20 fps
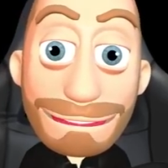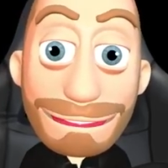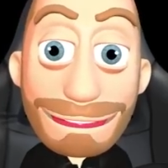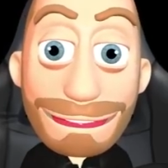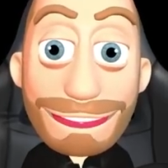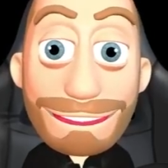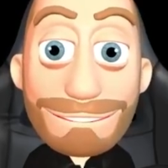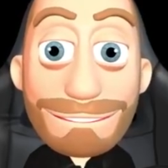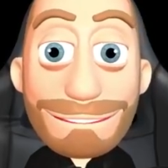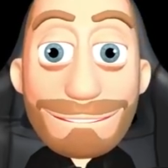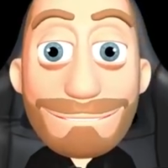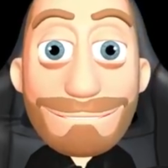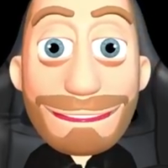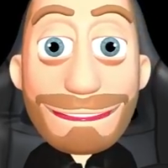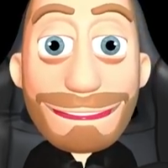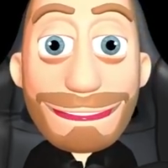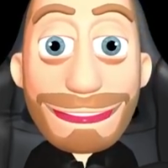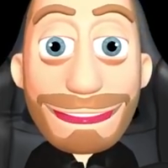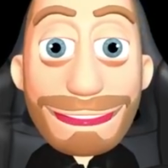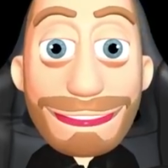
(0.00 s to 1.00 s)
that
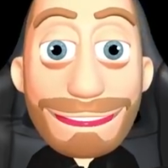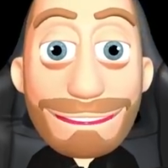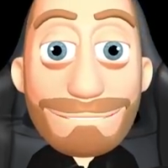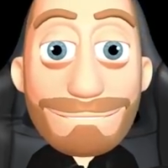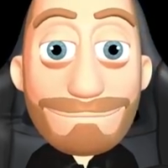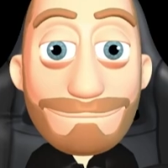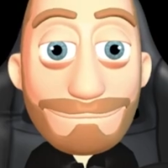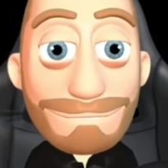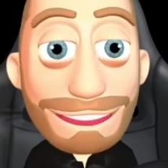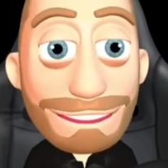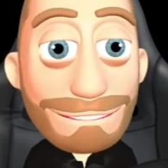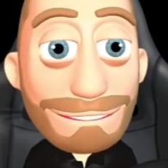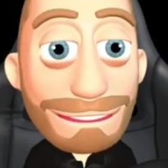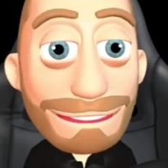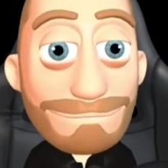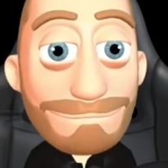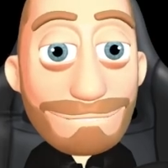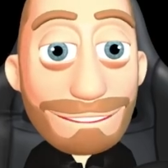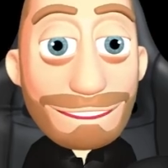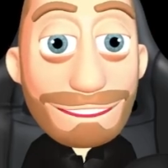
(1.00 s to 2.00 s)
this governance
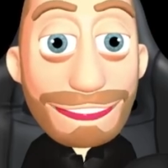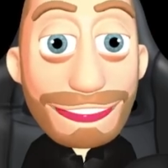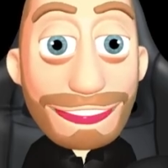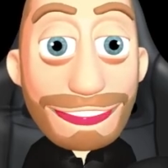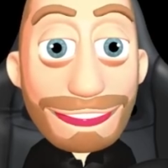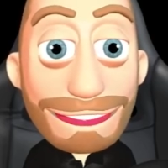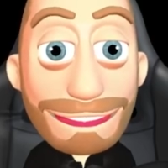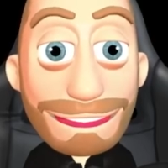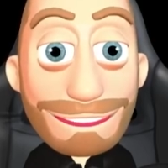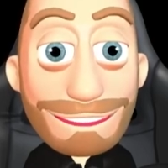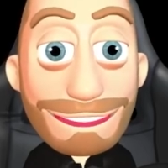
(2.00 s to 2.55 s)
token,